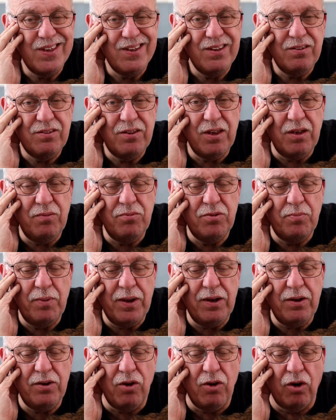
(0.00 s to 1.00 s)
Seems a
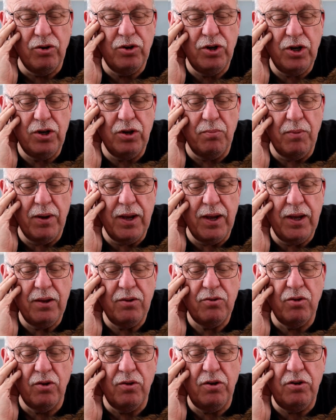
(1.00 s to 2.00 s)
bit dodgy to me.
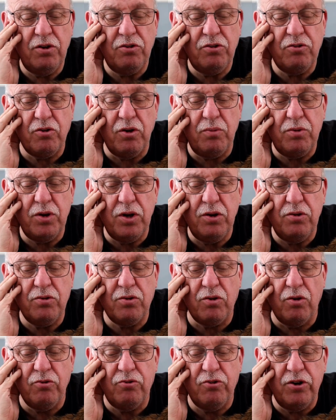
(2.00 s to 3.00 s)
So the description is
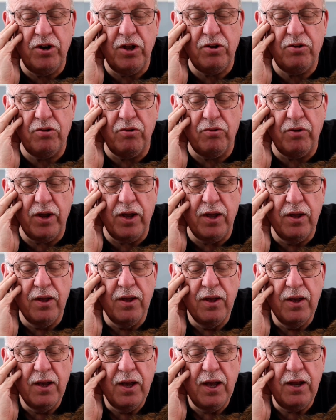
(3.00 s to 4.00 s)
contradictory.
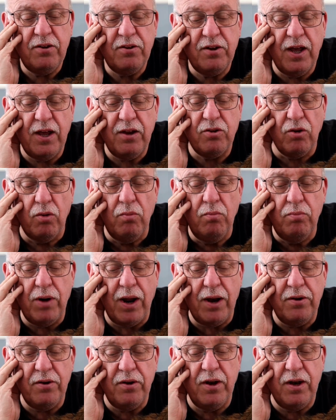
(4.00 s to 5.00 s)
It states
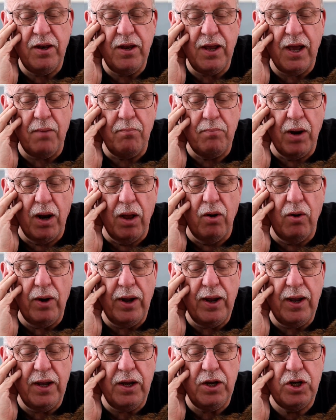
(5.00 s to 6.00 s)
unbranded and yet below
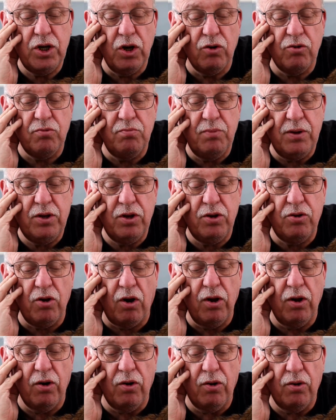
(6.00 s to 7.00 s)
it shows Mitu
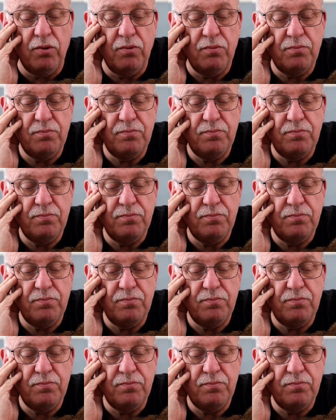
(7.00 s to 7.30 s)
Toyo.